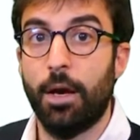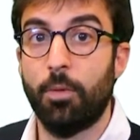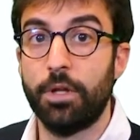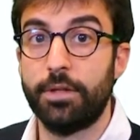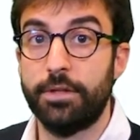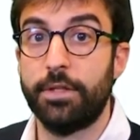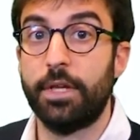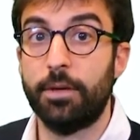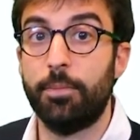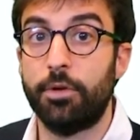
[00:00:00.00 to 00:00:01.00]
What is
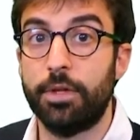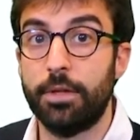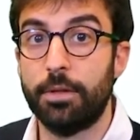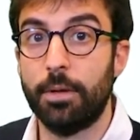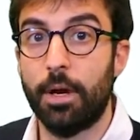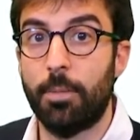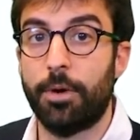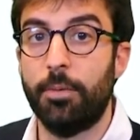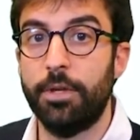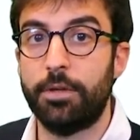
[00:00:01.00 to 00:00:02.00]
another important
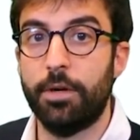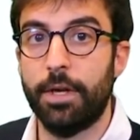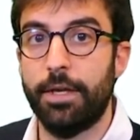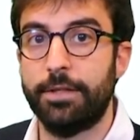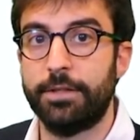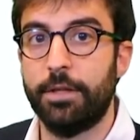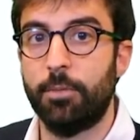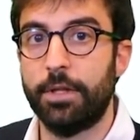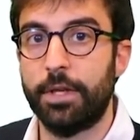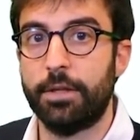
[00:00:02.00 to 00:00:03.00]
parameter is the
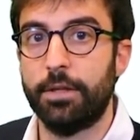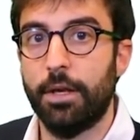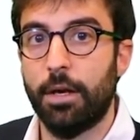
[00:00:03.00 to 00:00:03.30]
one that